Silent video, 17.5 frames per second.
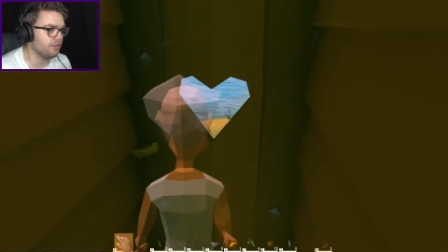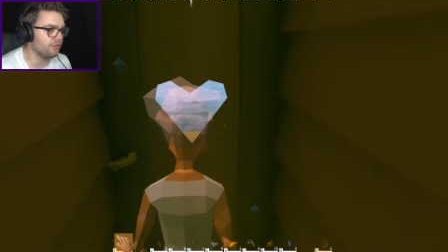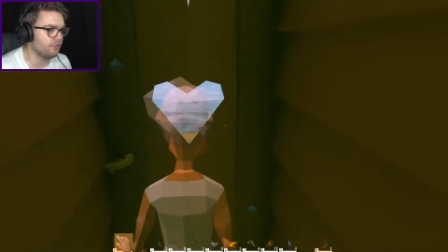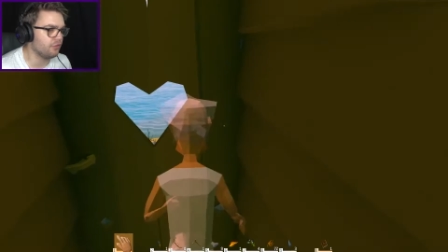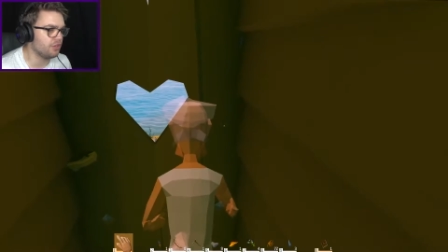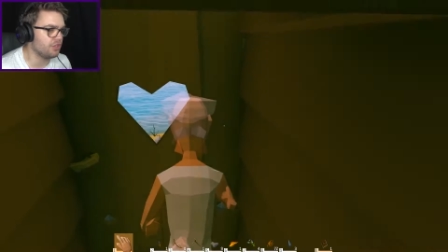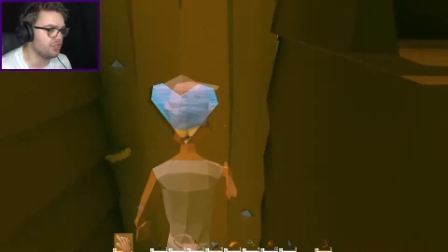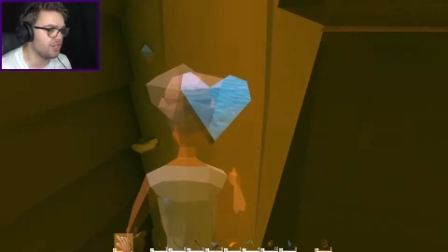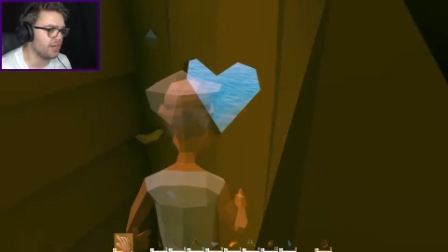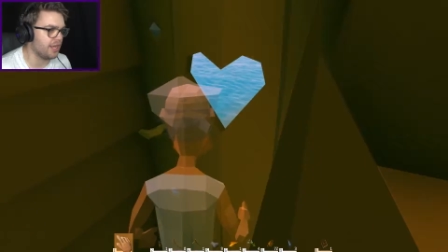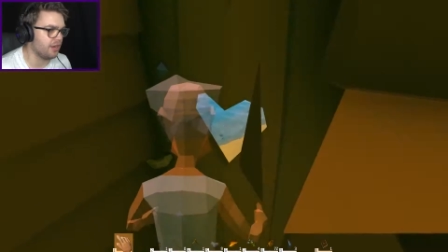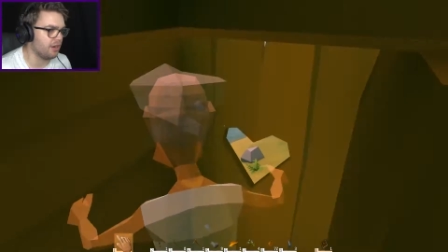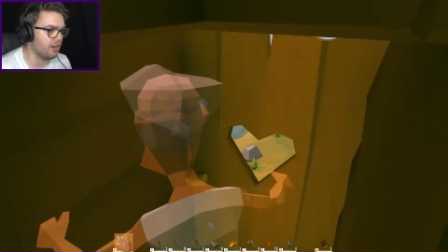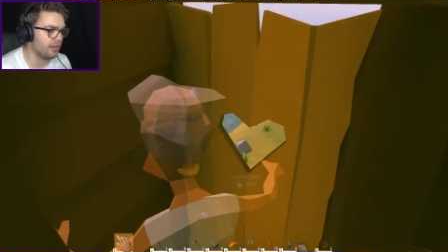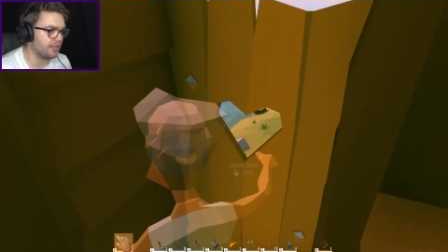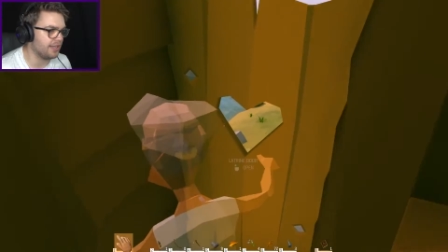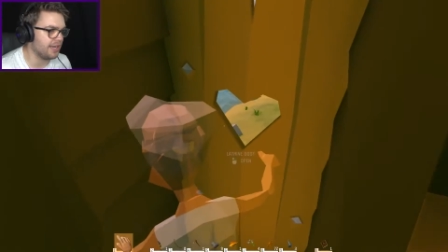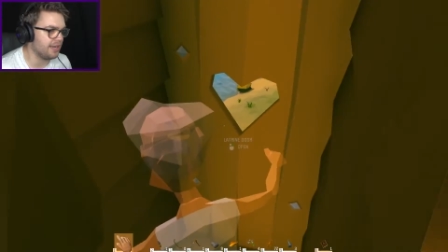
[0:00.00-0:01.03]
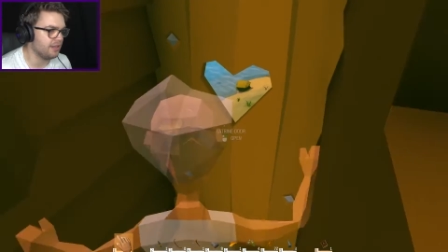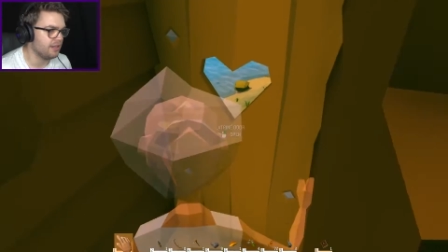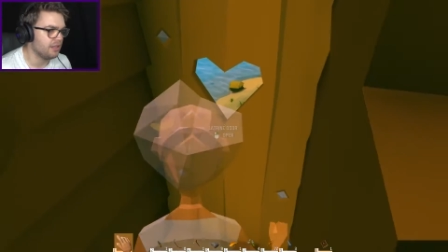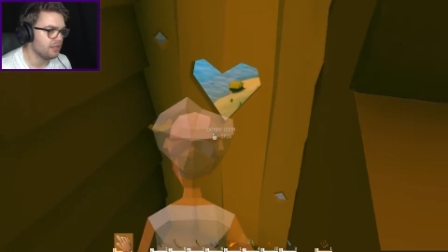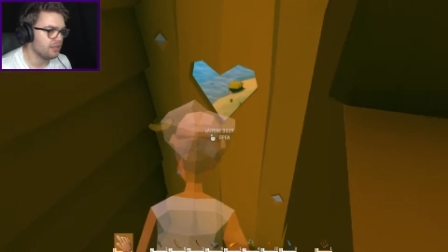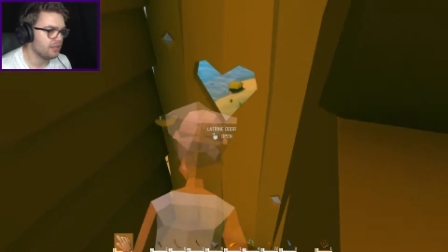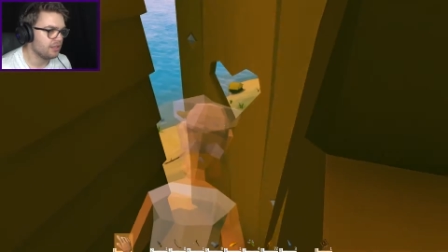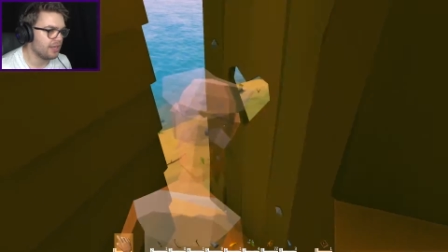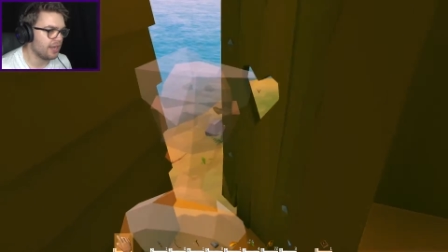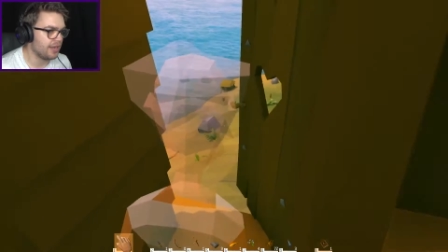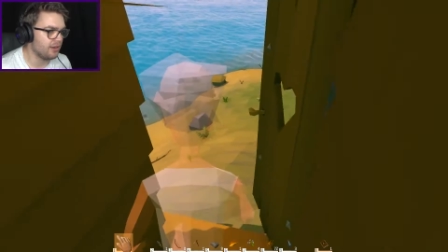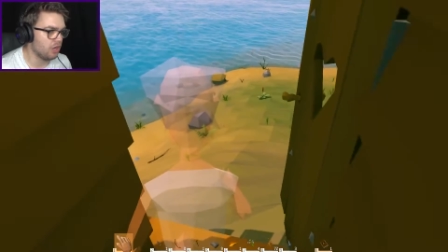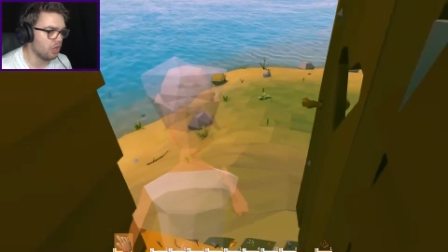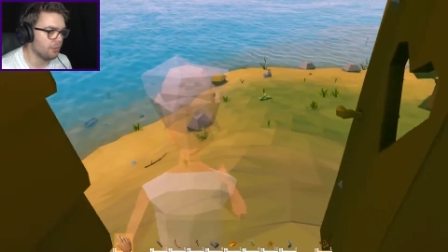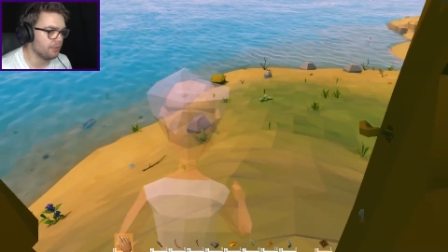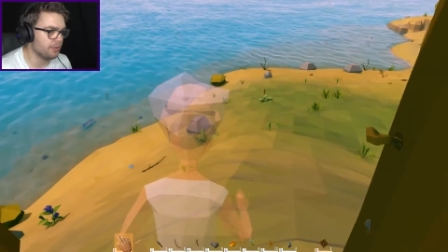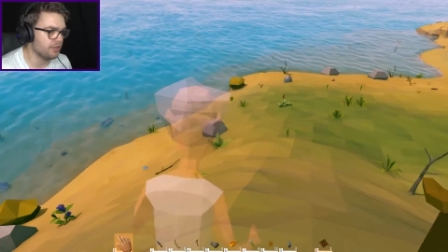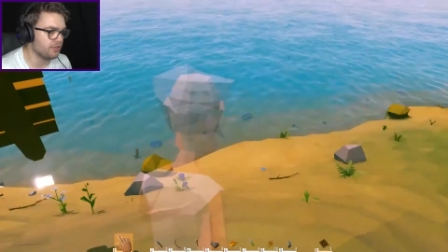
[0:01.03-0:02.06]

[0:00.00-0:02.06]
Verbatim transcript: a shitter. Alright, get, open